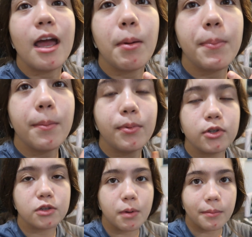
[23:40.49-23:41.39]
And my pimple
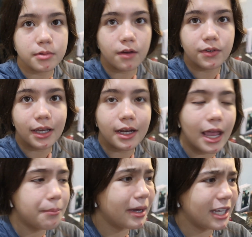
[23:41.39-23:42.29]
just popped off again.
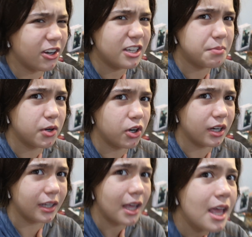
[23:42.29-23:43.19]
And my ear has been
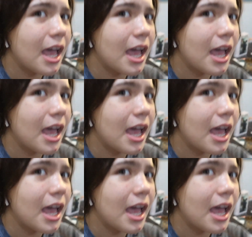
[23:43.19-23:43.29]
hurting.